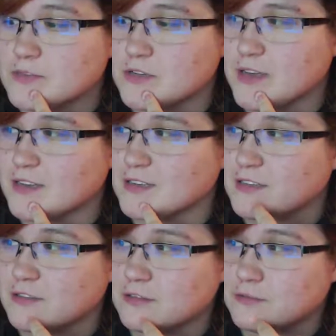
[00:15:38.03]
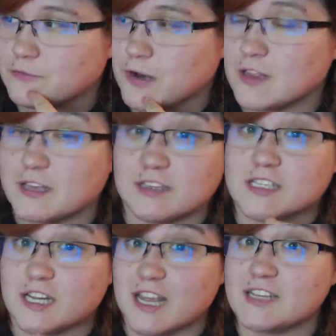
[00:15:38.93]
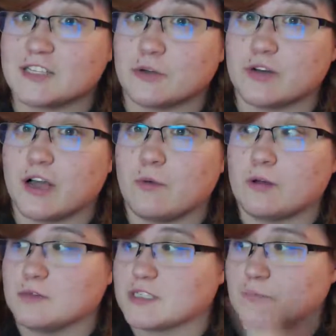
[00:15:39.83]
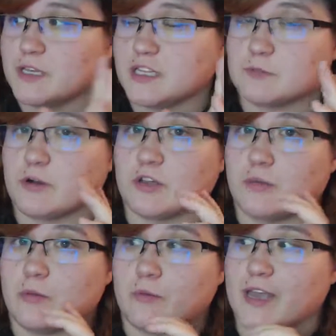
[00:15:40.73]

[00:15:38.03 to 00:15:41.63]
So yeah, today's Totodile one was completely spur of the moment.